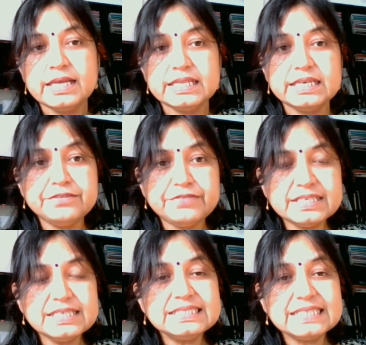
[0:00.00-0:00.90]
The
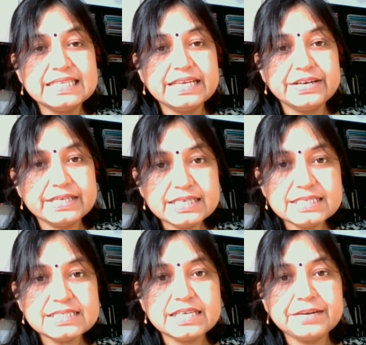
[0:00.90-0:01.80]
defendants in their
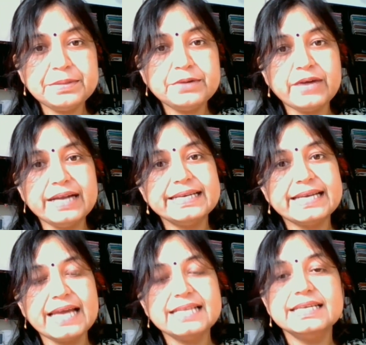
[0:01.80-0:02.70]
written statement while
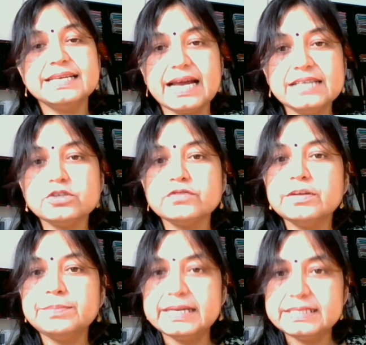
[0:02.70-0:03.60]
denying the rights of
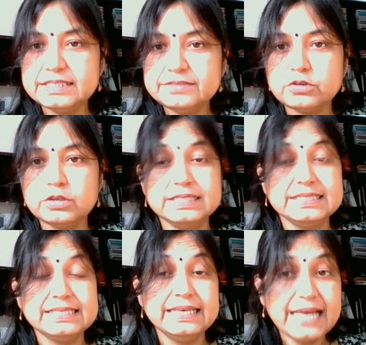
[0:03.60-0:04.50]
the plaintiffs on
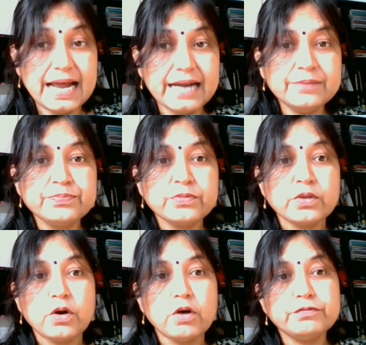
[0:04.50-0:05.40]
the land
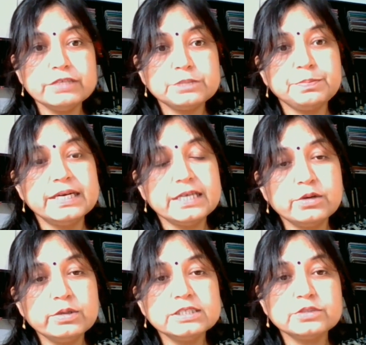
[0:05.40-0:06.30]
of which
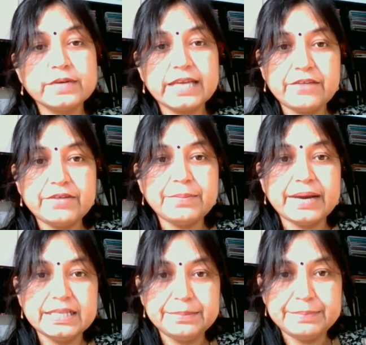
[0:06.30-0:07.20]
particulars were given
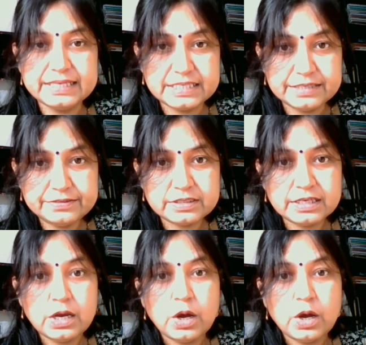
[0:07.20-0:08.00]
by the plaintiffs